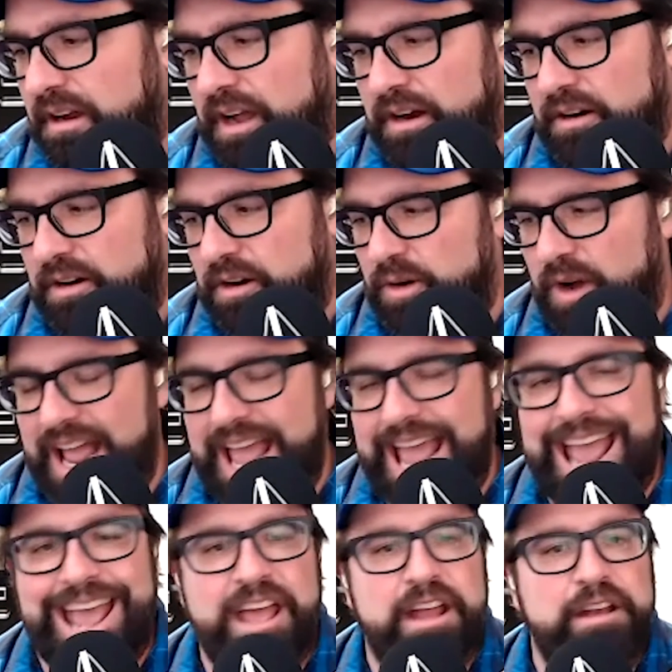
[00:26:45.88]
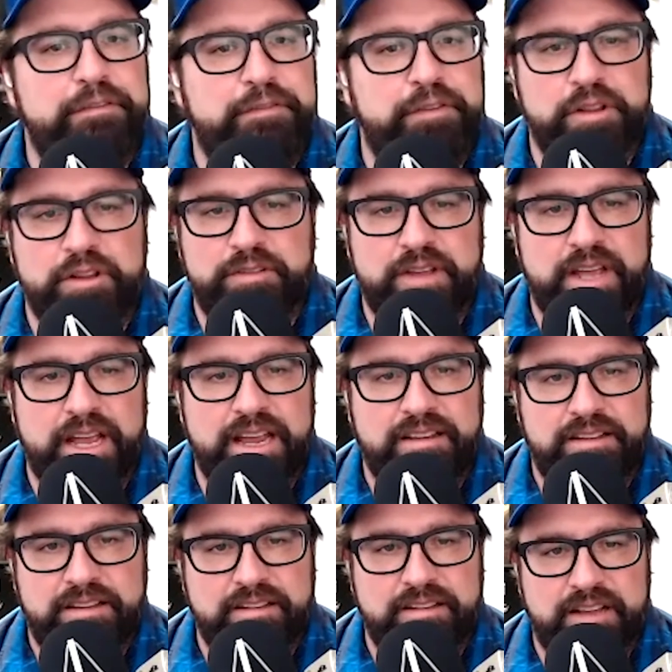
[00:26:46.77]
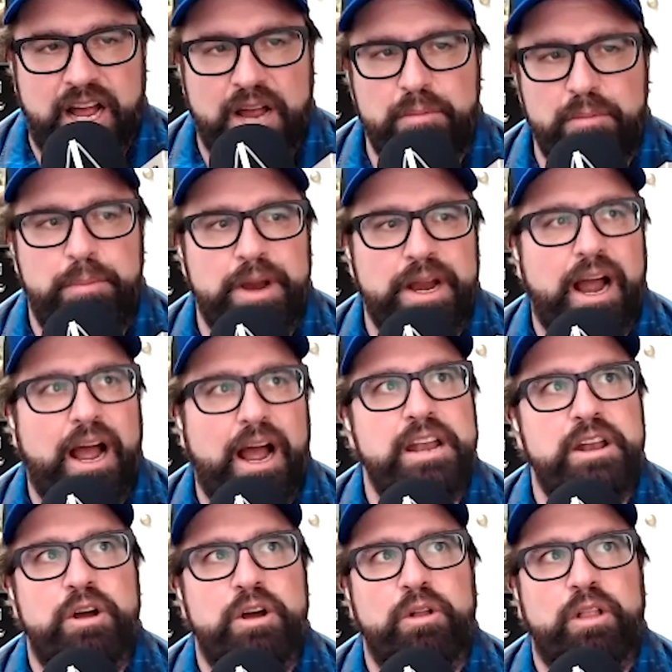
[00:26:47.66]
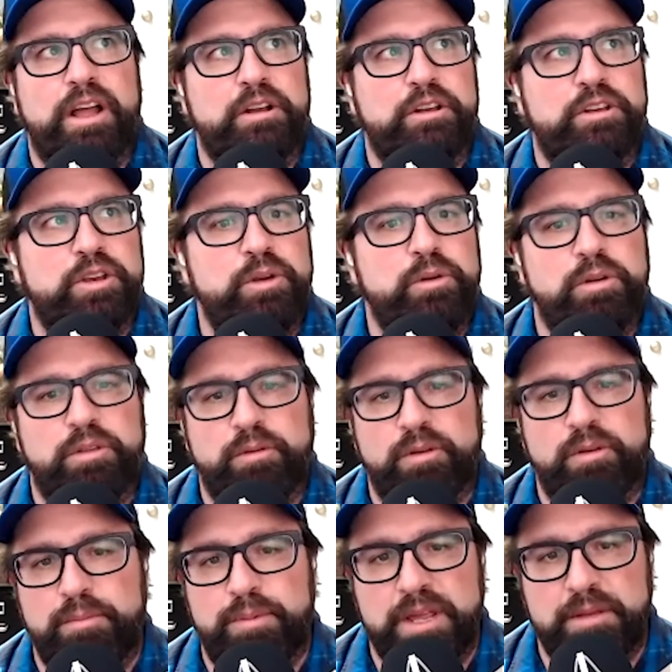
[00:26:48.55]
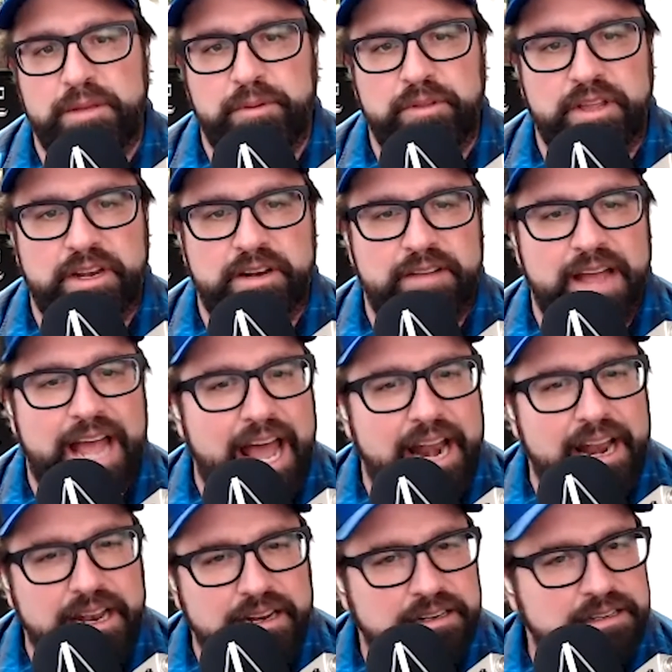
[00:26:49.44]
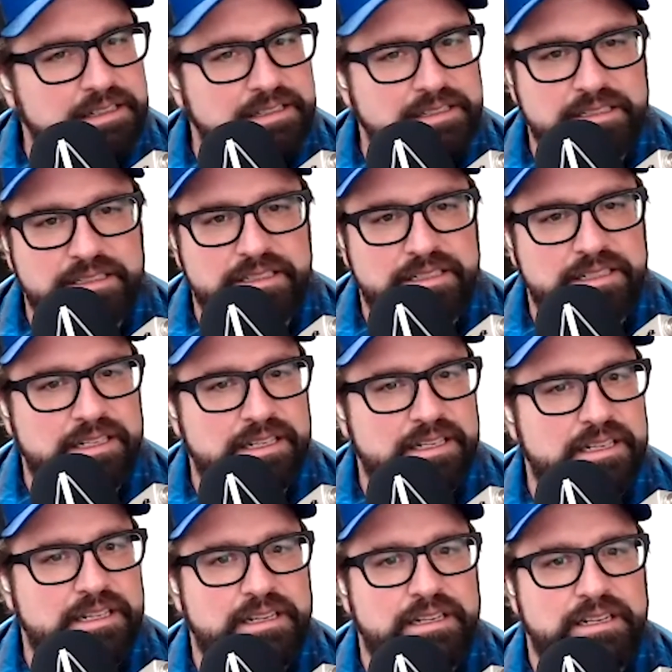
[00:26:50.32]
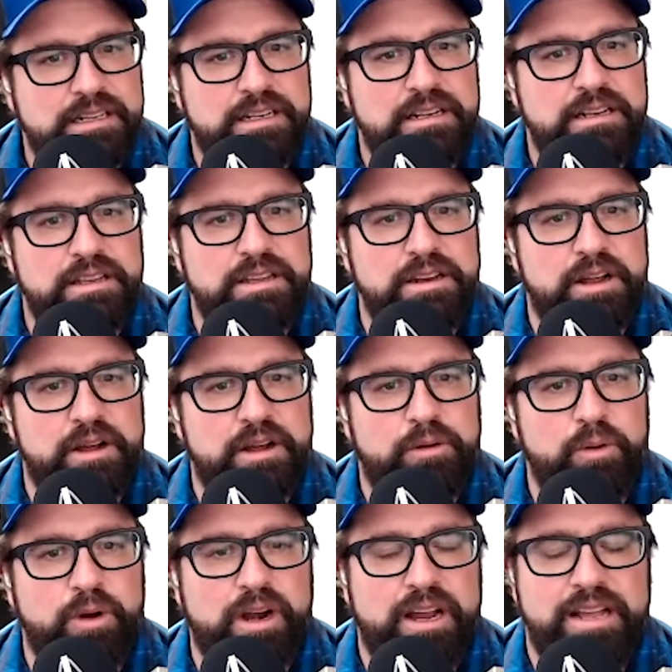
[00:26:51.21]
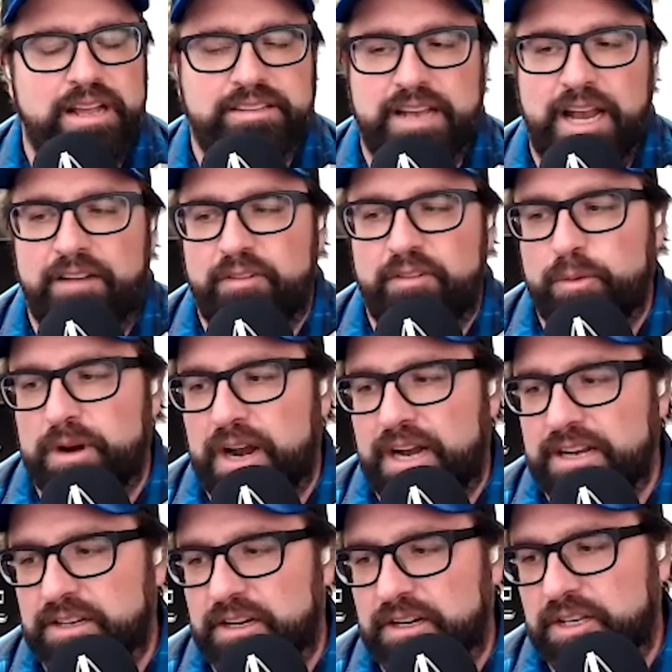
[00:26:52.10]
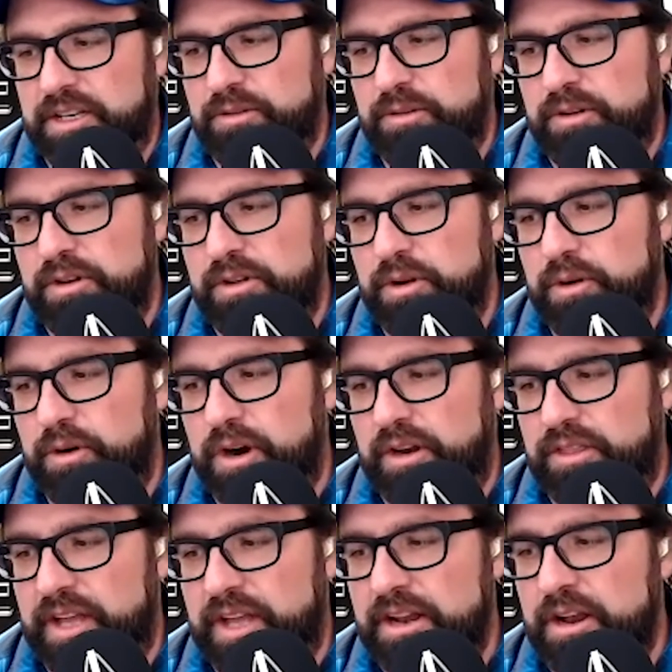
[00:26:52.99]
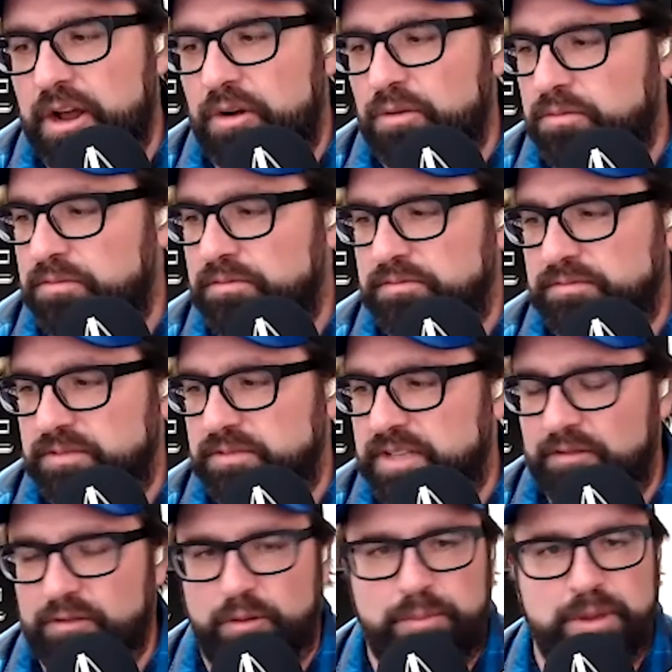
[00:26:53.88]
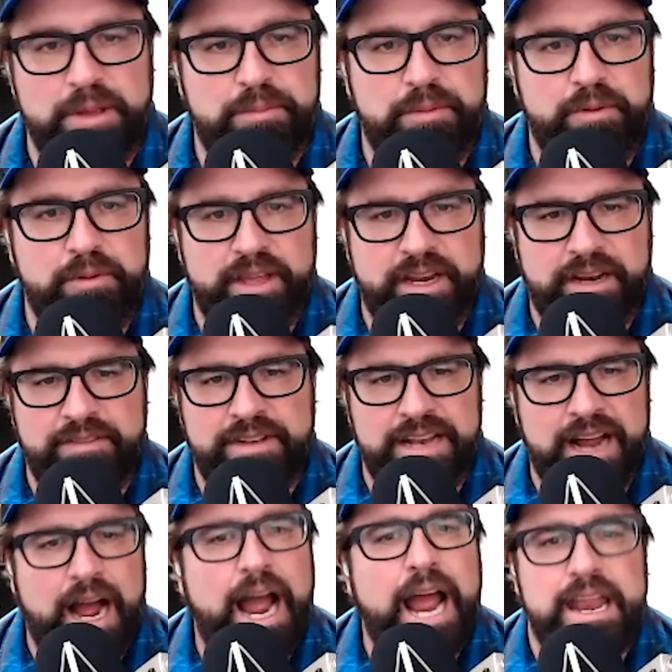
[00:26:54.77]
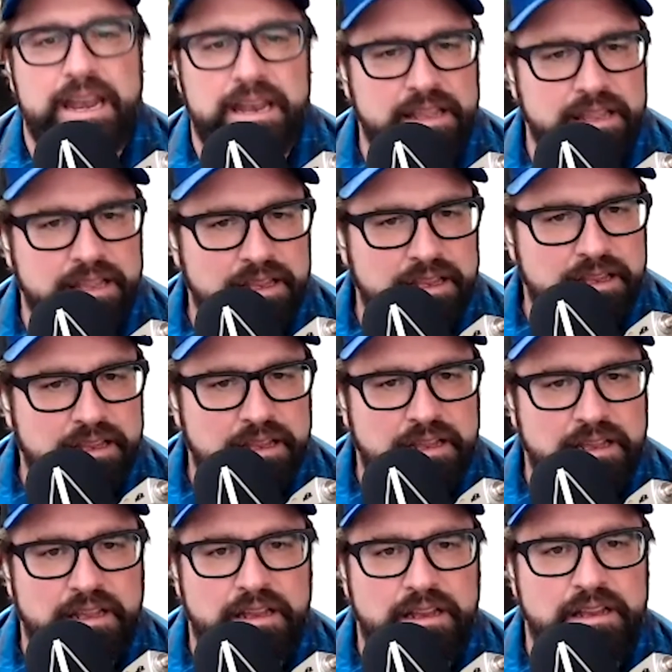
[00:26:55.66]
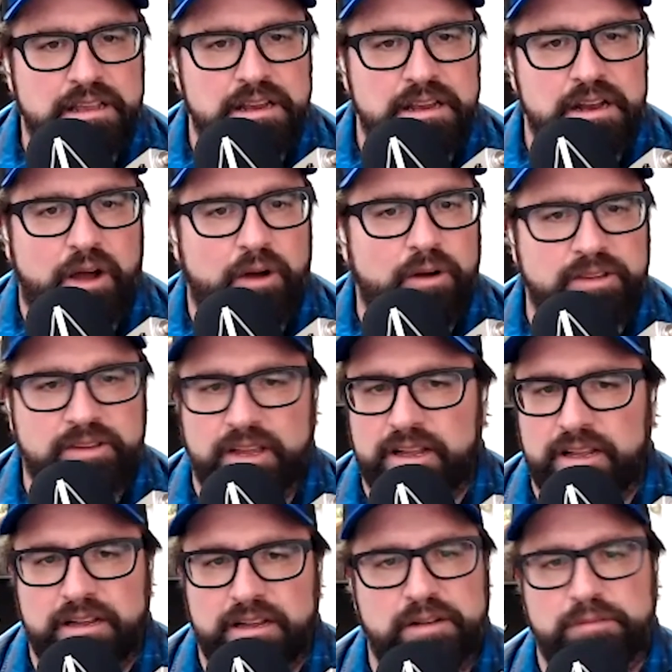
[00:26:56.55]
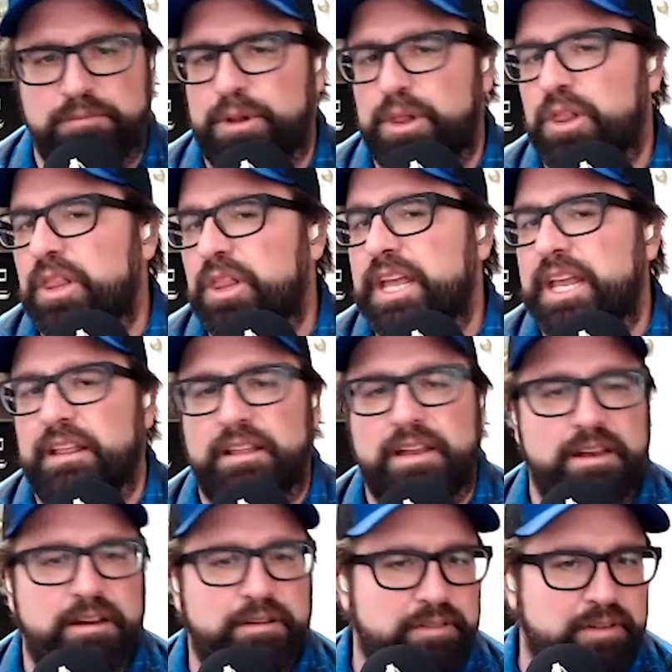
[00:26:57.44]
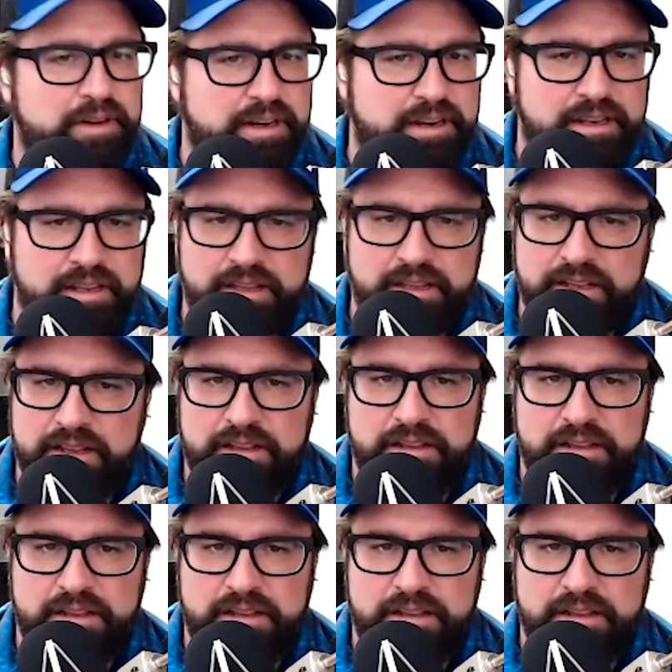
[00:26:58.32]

I don't know, a handful of cases. I I know like two or three people that have had it, yeah. You know, whereas everyone I talk to in New York, they know several people that have died. You know, it's like a completely different